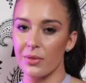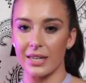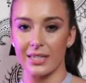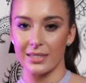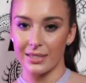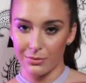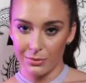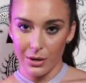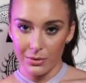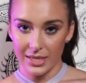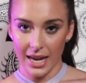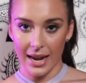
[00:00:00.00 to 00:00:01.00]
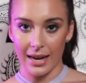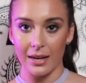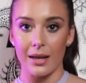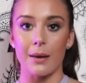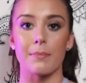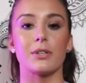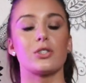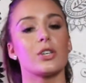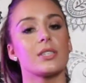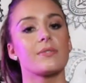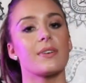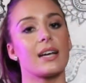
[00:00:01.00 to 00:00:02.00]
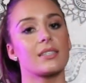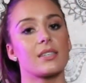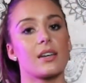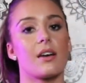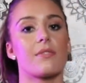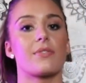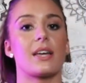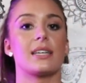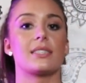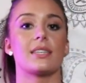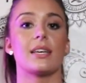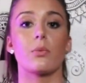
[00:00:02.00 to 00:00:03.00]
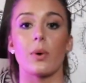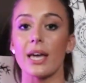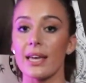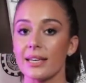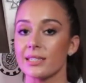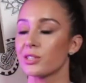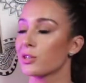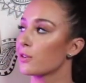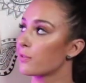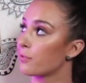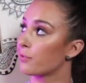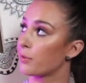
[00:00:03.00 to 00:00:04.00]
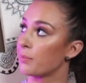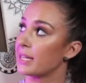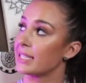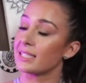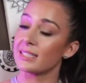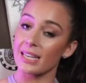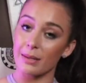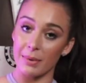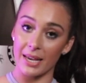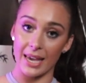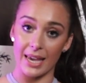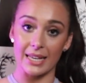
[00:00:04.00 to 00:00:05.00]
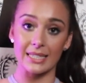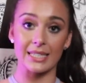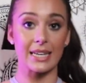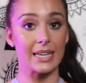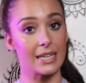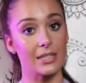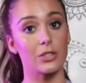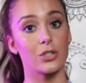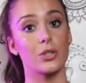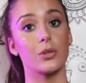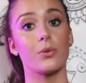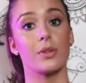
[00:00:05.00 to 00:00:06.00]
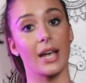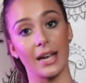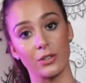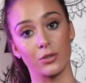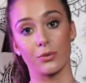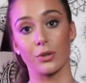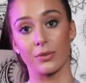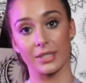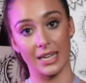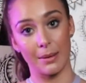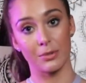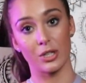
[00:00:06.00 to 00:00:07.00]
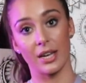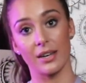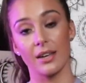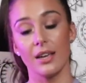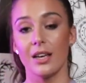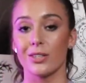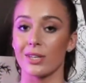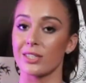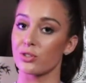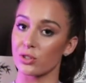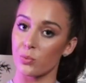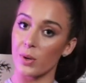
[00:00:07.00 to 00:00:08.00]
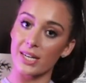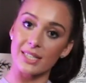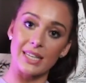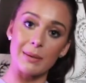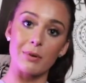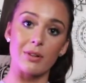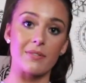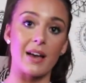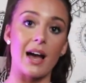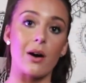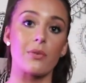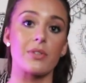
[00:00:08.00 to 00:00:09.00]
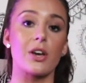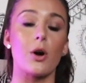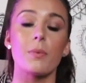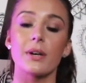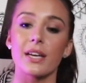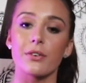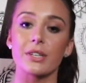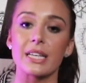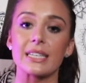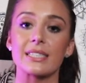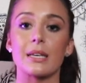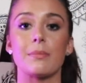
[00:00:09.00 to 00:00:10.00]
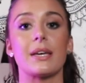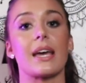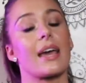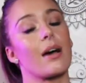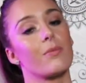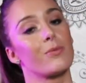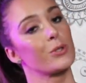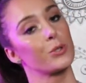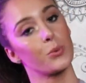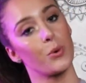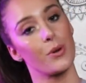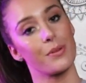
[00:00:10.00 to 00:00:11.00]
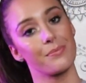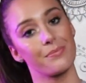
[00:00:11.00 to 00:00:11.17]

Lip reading: that it doesn't rotate, but just fast enough that it's way easier for me to stick my hand into the angel roll reception. So that's just one example of how the open hand release can be a helpful tool.